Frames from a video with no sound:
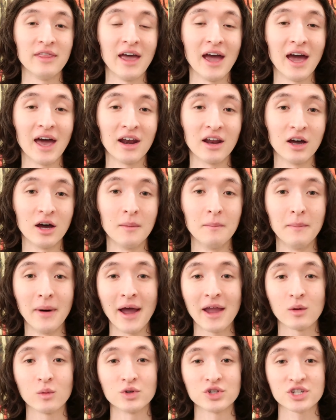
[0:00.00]
that
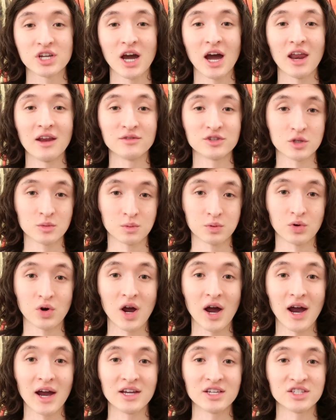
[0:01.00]
Mike was kind of
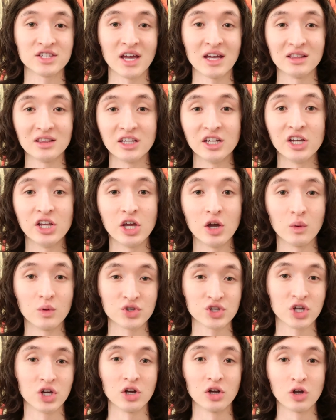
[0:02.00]
surprised that Lydia
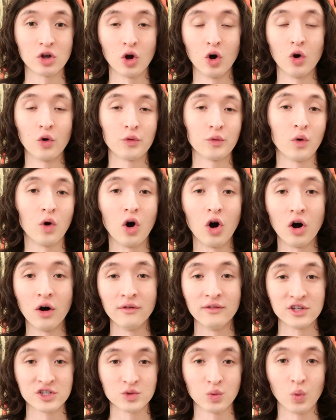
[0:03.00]
was going to go through
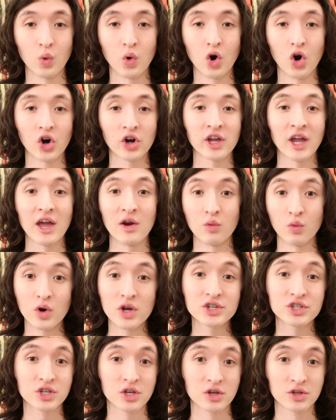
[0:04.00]
all this work and
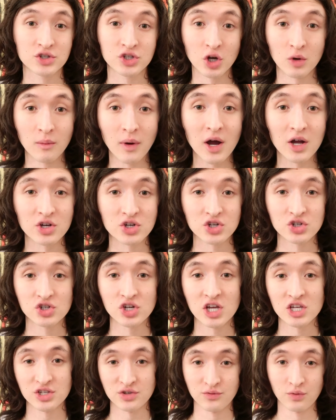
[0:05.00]
risk so much
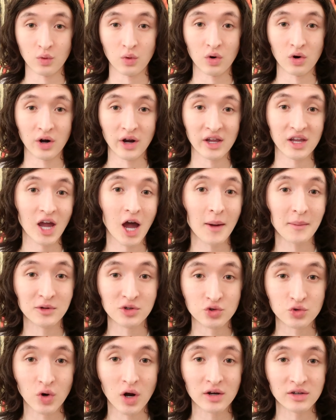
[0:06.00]
just for a
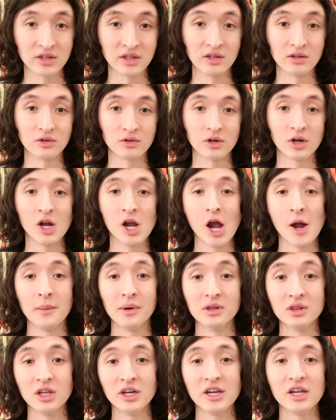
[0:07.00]
common drug dealer.
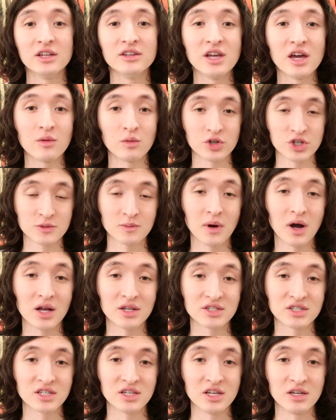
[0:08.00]
But Lydia then
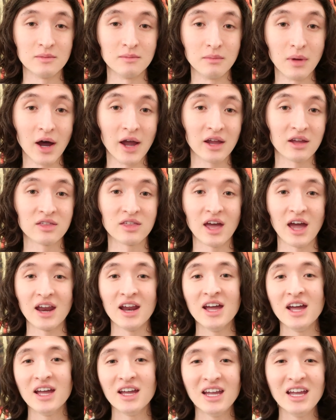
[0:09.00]
responds to Mike
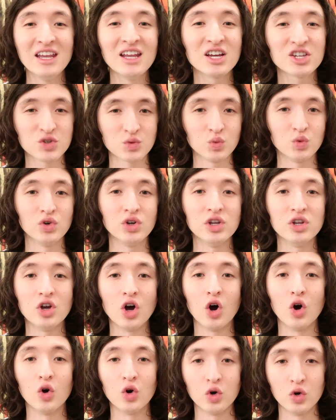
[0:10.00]
that he doesn't really
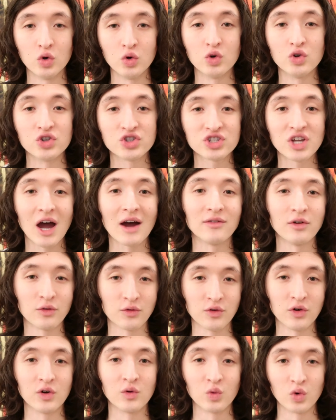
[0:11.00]
know who
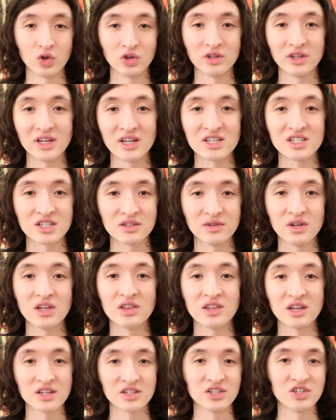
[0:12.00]
Gustavo Fring really is, that
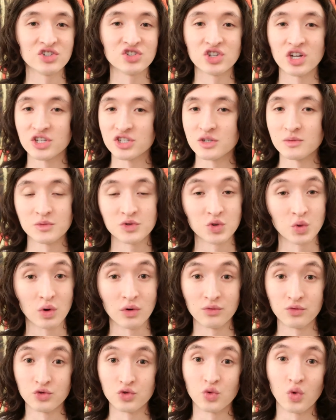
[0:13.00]
he thinks he's just some
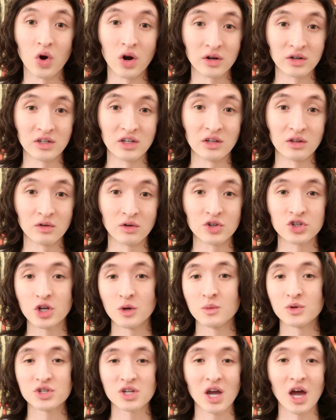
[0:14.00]
sort of drug dealer. It's
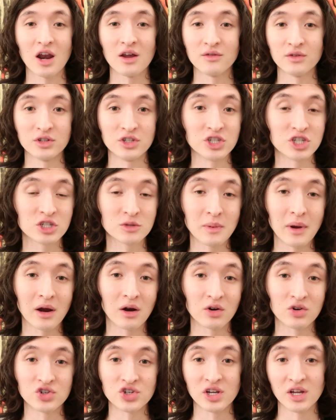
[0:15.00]
almost kind of a
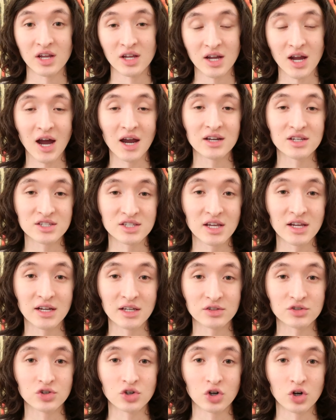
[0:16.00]
disparaging and
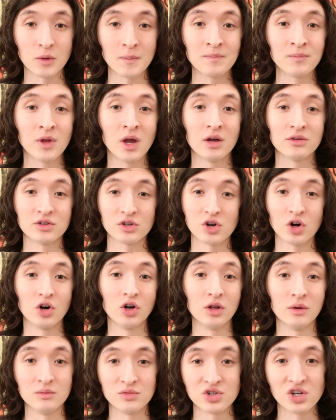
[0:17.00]
condescending term to
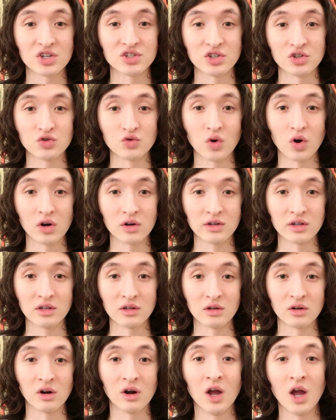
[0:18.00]
call him just a drug
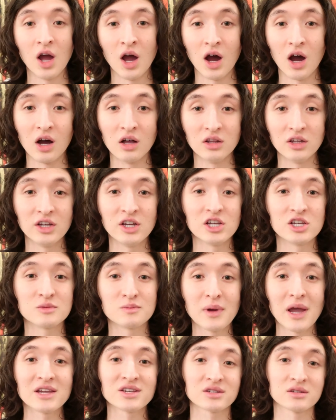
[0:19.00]
dealer. Lydia is
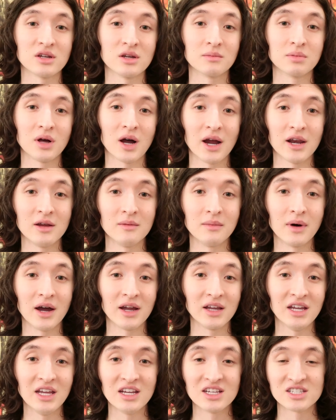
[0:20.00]
basically implying to
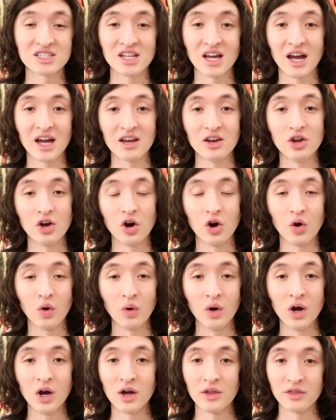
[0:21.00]
Mike he does not
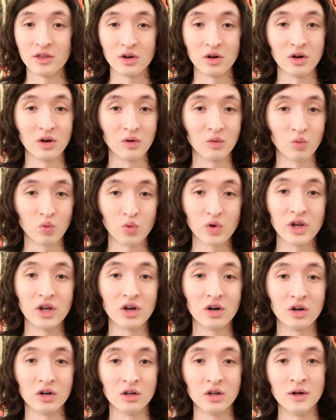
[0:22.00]
know the
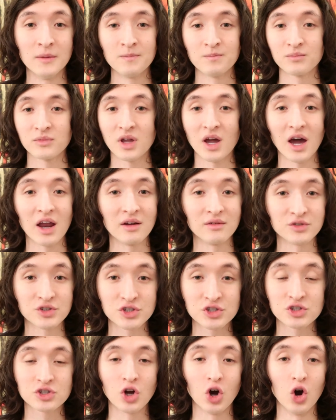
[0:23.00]
real kind of
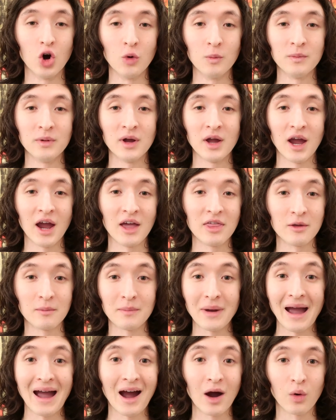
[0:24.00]
scope and the
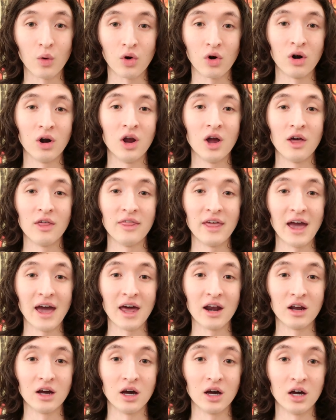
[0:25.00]
power
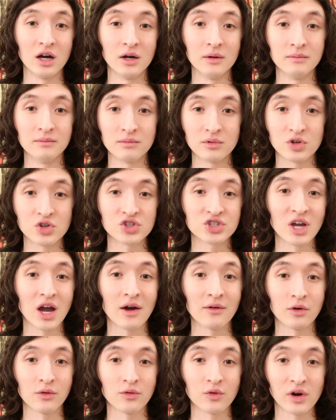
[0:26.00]
that
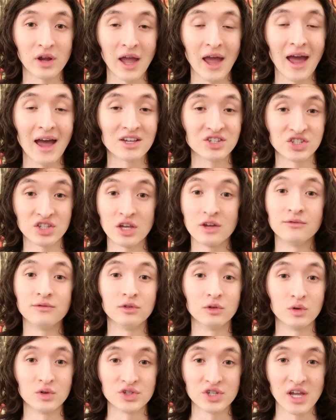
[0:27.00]
Gustavo Fring has and the
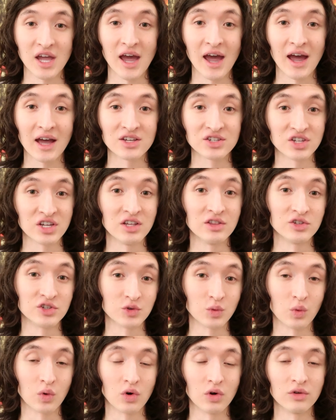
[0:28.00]
influence he has in
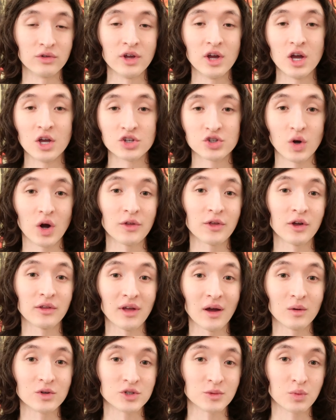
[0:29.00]
this world. So I thought
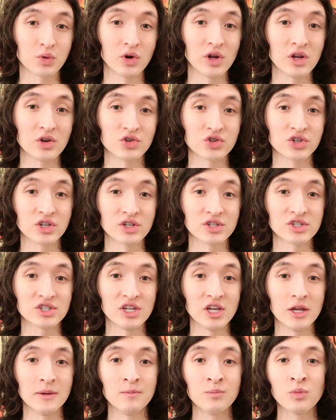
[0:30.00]
that was a pretty interesting
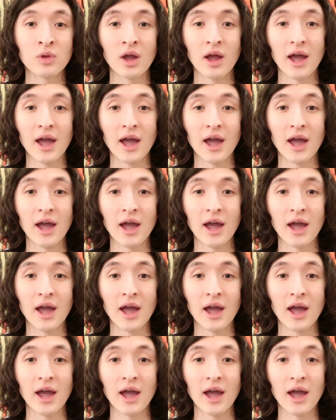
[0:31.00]
scene.